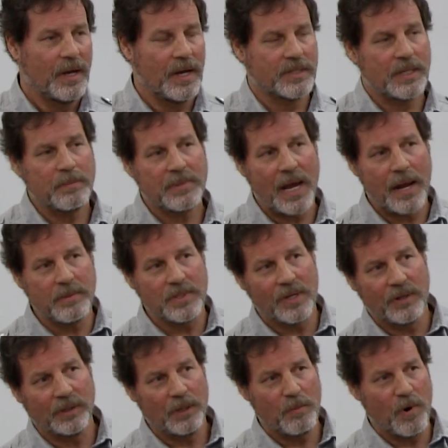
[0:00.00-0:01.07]
Sometimes,
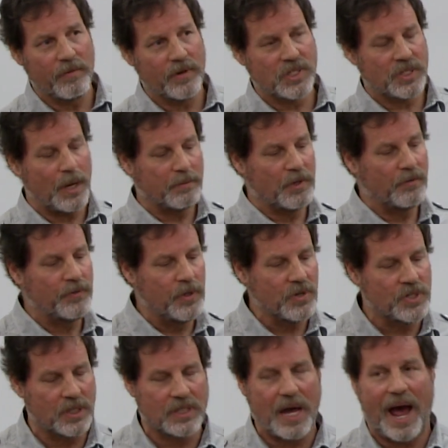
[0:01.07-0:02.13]
a little more of a
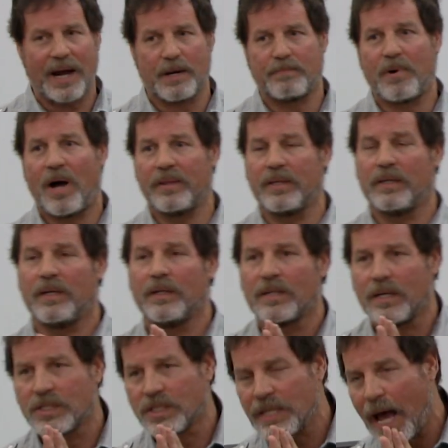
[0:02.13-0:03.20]
subterfuge attack upon the
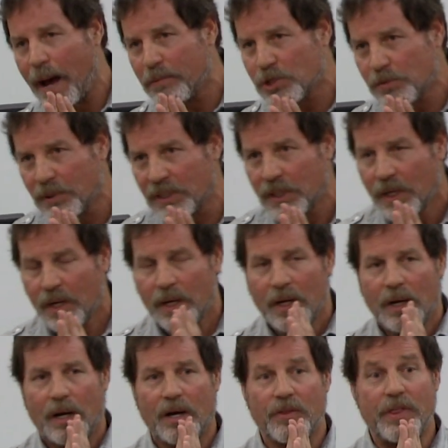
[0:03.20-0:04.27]
establishment,
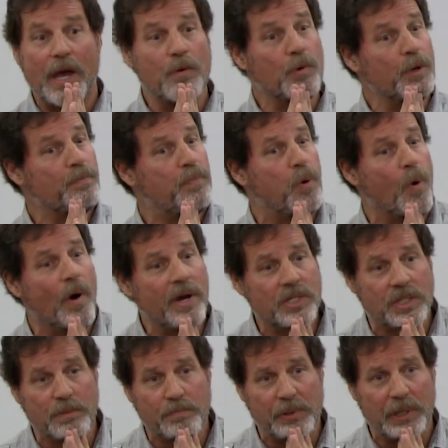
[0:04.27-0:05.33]
they would
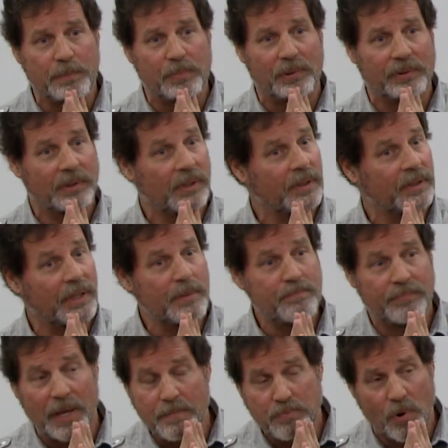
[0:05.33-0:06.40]
poison people.
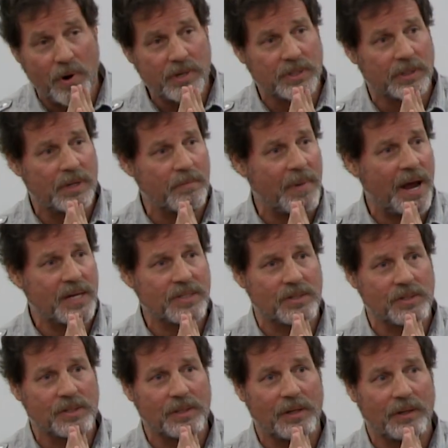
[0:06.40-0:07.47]
They poison their
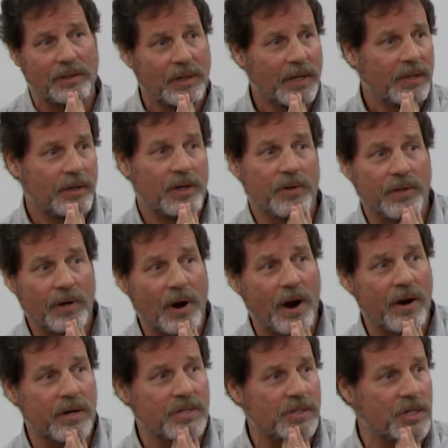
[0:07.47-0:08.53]
masters, Here they
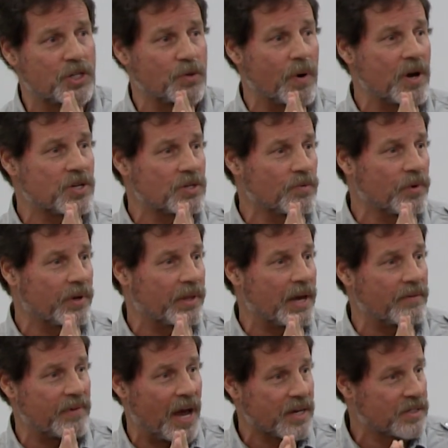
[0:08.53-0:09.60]
are in a situation where they
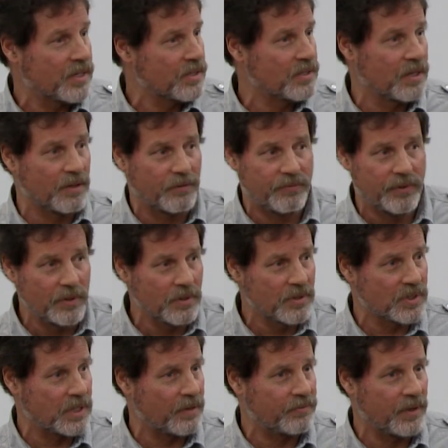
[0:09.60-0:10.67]
have access to the food
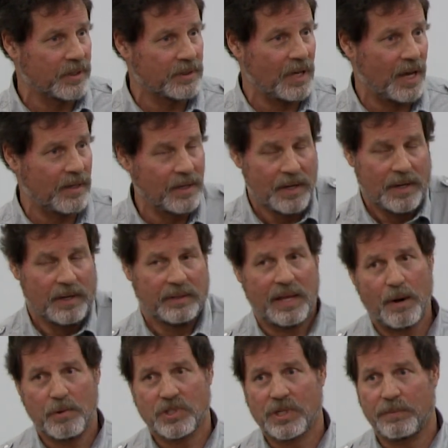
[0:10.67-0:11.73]
and stuff like that.
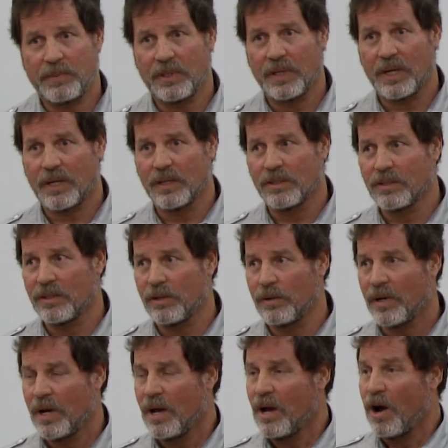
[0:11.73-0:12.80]
That was something they could
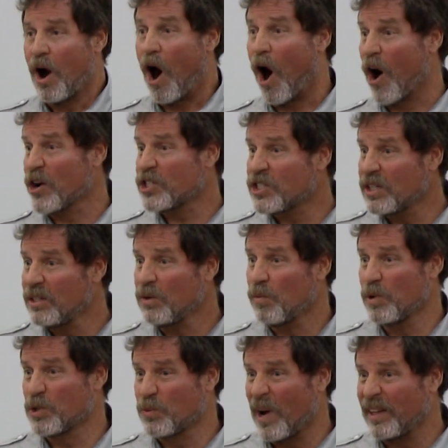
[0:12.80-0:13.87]
do. Arson
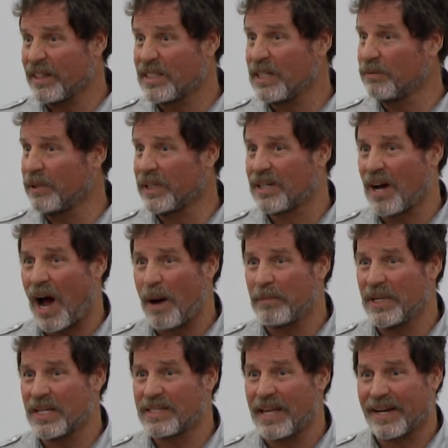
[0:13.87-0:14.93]
was relatively
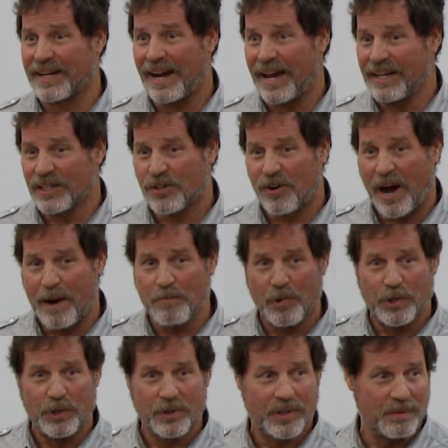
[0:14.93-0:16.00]
common. It's that kind of crime
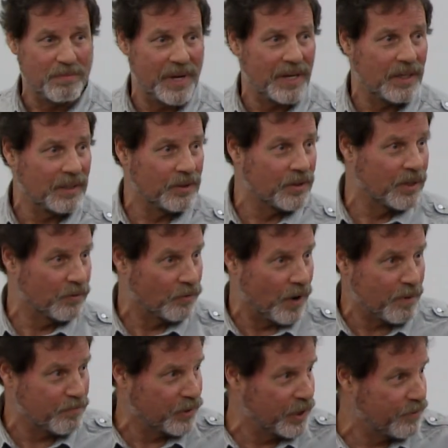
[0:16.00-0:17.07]
where you commit it and you can
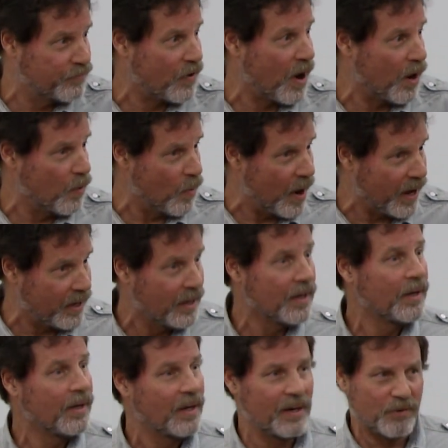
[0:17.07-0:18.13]
run pretty far away.
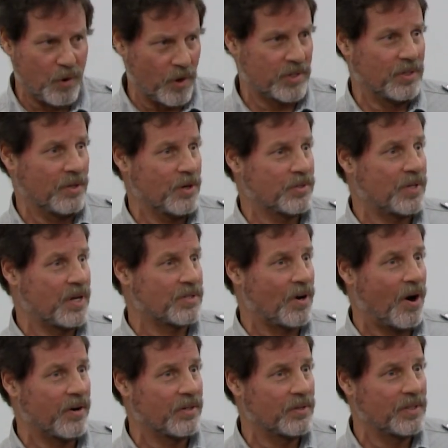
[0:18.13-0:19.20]
And of course, in those days,
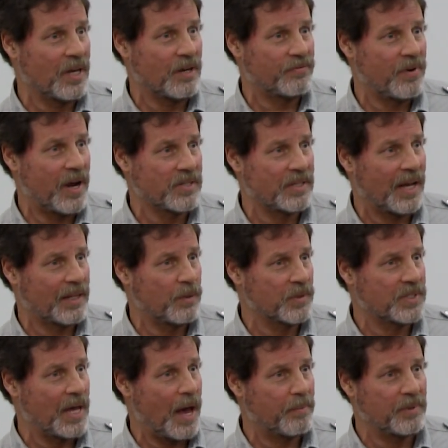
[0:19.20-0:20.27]
hard to identify exactly
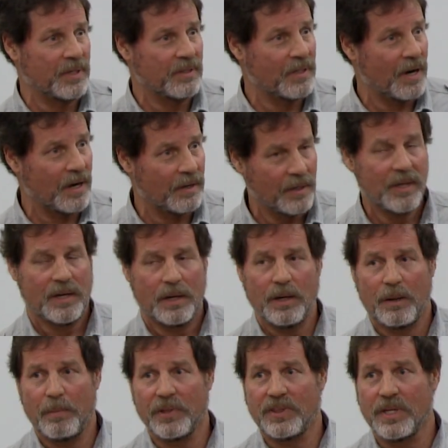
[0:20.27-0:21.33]
what's happening there,
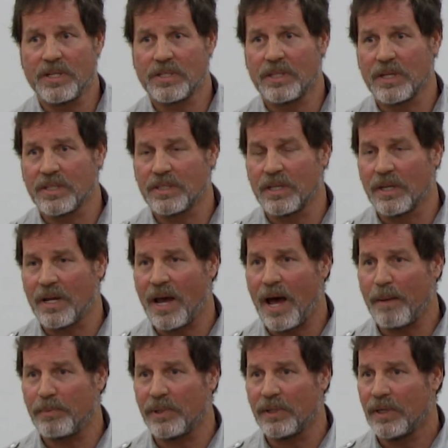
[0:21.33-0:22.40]
but these things did
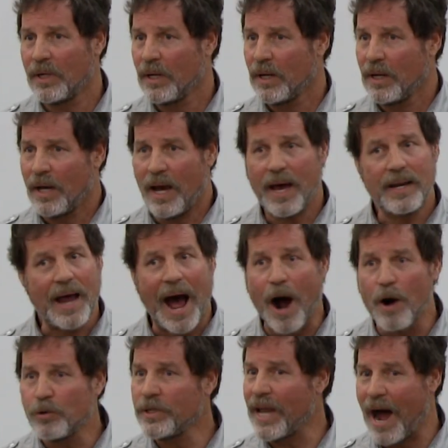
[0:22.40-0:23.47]
happen. And
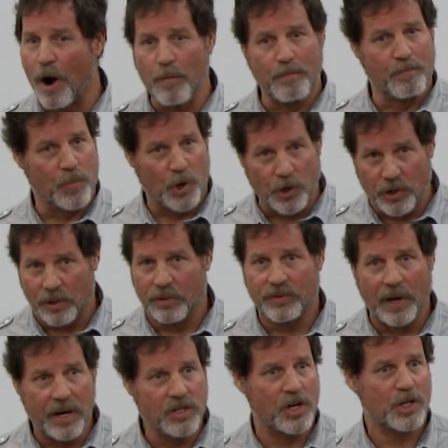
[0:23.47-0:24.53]
out murder.
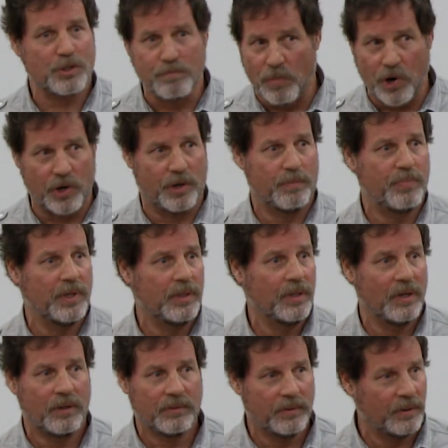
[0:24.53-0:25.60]
They just murdered,
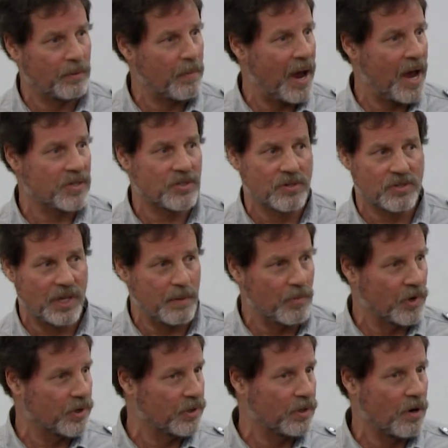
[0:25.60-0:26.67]
their masters. They
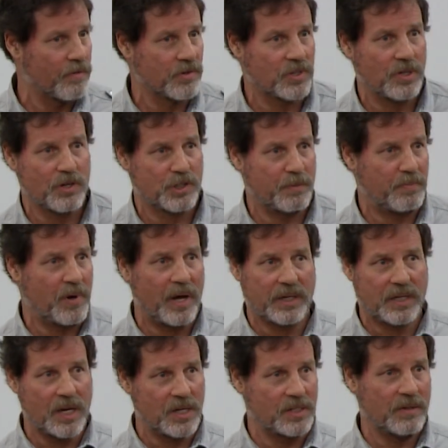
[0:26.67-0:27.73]
murdered the overseers upon
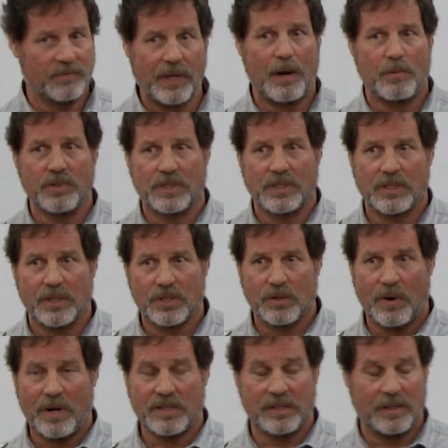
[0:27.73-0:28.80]
occasion. If that was the
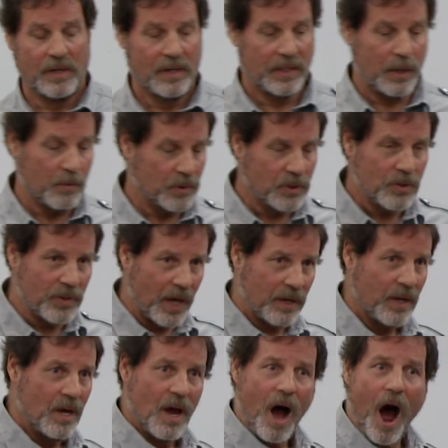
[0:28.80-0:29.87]
situation, they would do
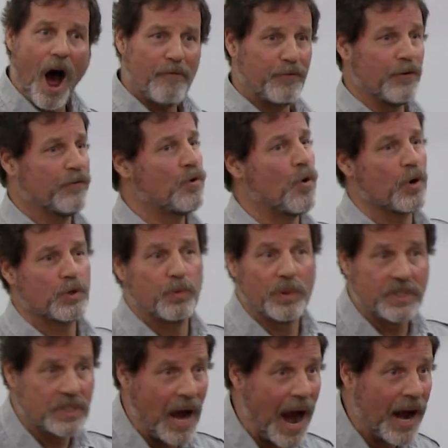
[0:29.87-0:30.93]
that. Often, of course,
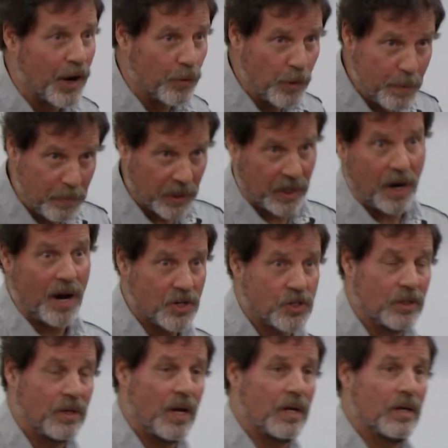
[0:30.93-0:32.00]
with dire
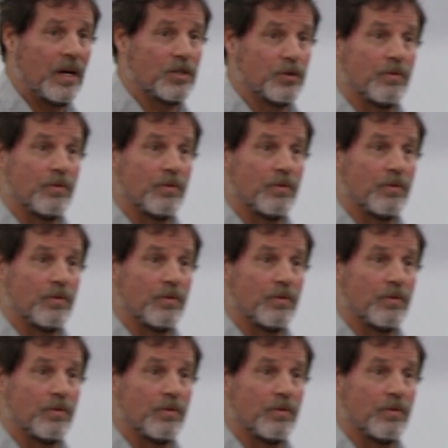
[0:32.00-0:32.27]
repercussion as a